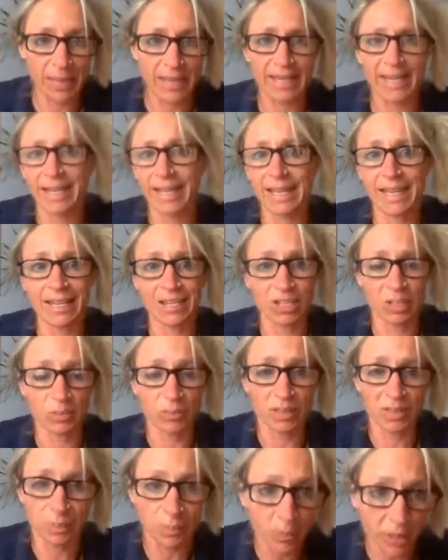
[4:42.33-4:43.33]
big connection
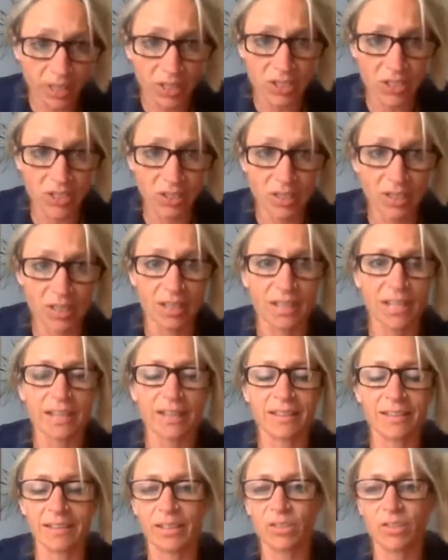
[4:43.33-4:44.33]
with depression,
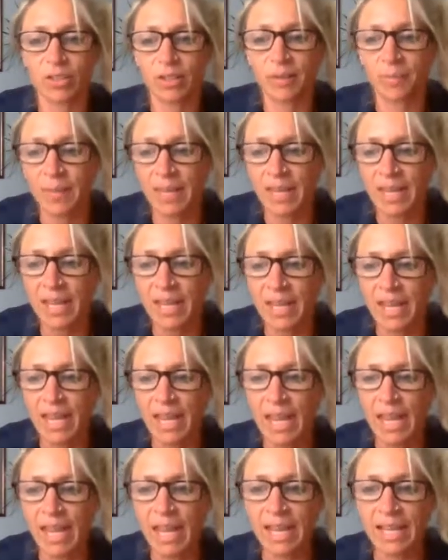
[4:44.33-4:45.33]
etc.
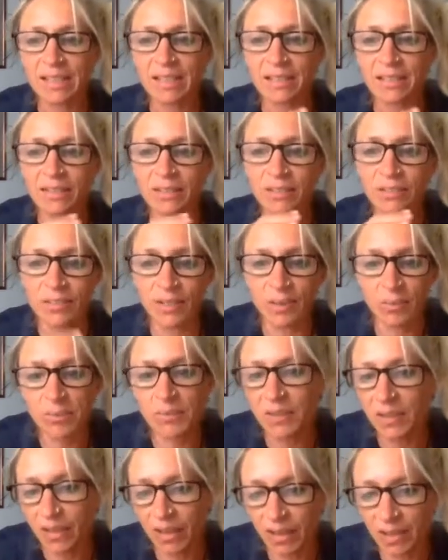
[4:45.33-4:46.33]
And
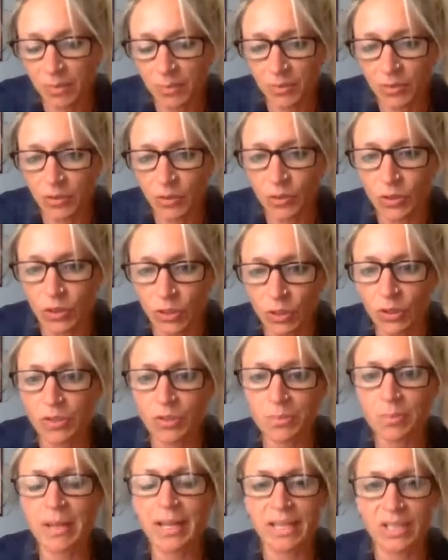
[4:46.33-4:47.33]
sometimes you could
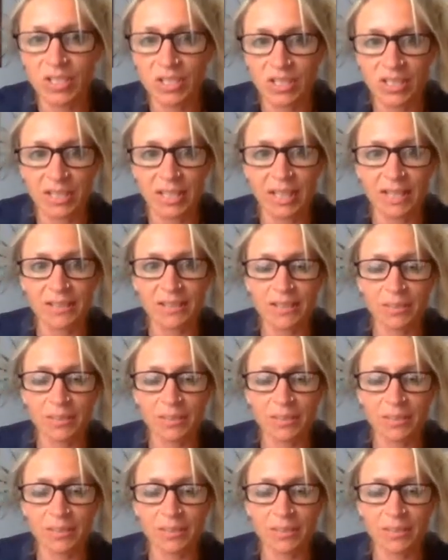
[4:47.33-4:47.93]
imagine that